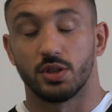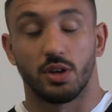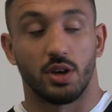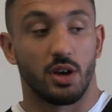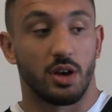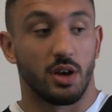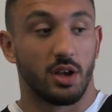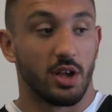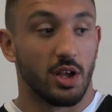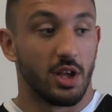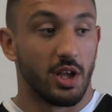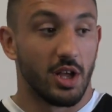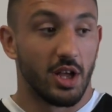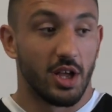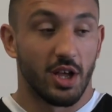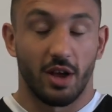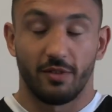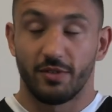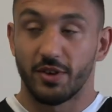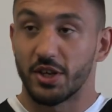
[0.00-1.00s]
so
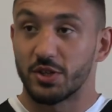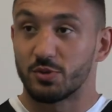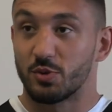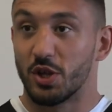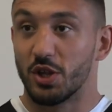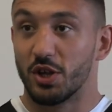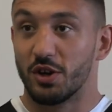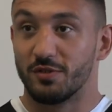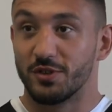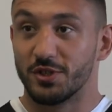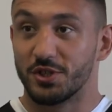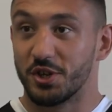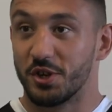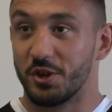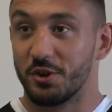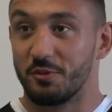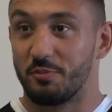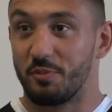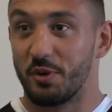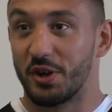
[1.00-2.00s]
I think it's well
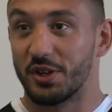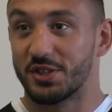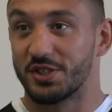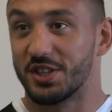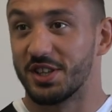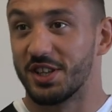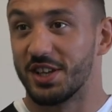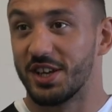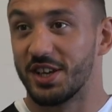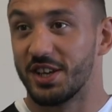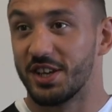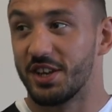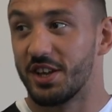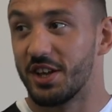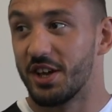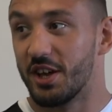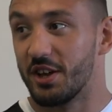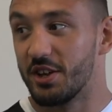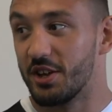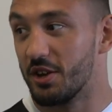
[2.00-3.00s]
overdue, personally, and
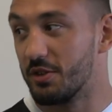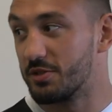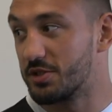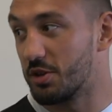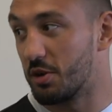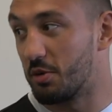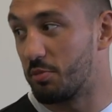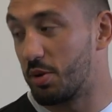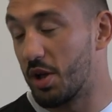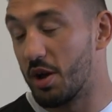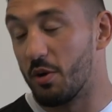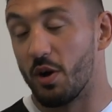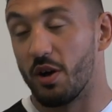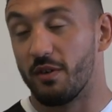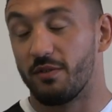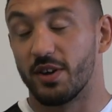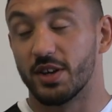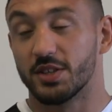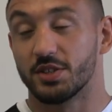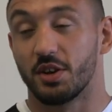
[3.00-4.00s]
you know, sort of play
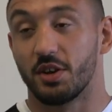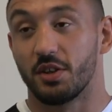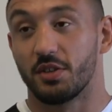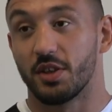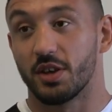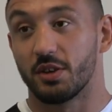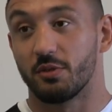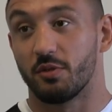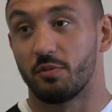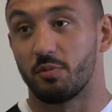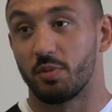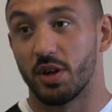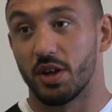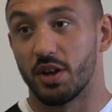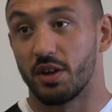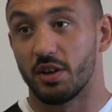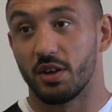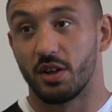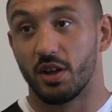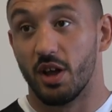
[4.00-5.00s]
welfare sort of thing. We've
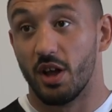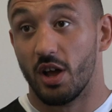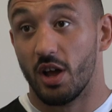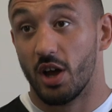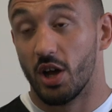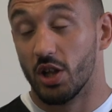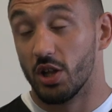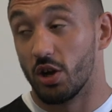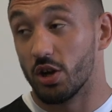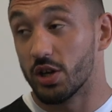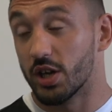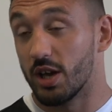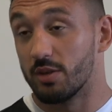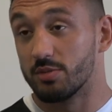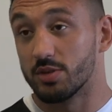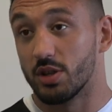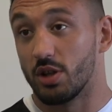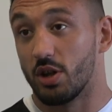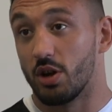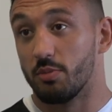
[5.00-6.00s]
played a lot of
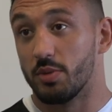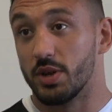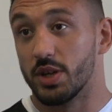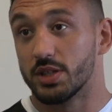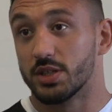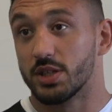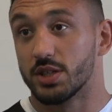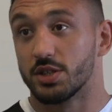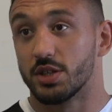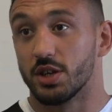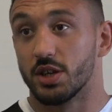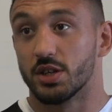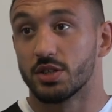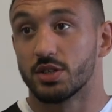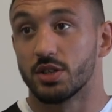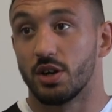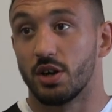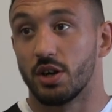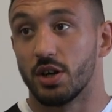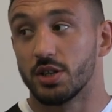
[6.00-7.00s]
games, a lot of minutes this year,
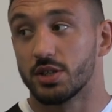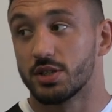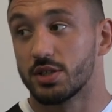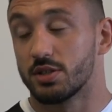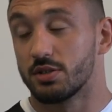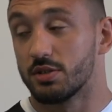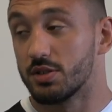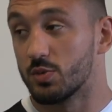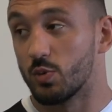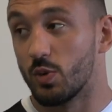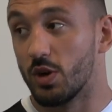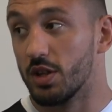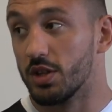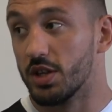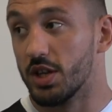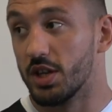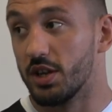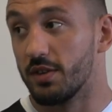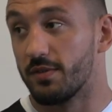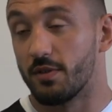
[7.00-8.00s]
so it's well
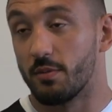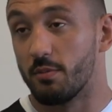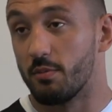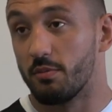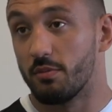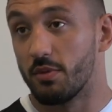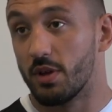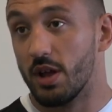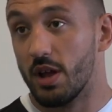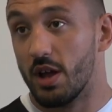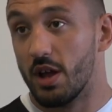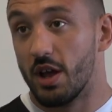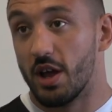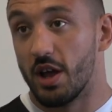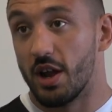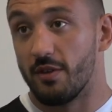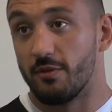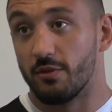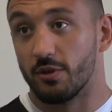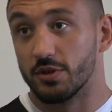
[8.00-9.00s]
needed from,
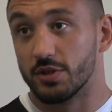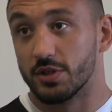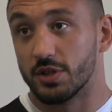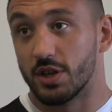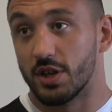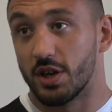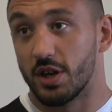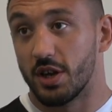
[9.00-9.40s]
and everyone's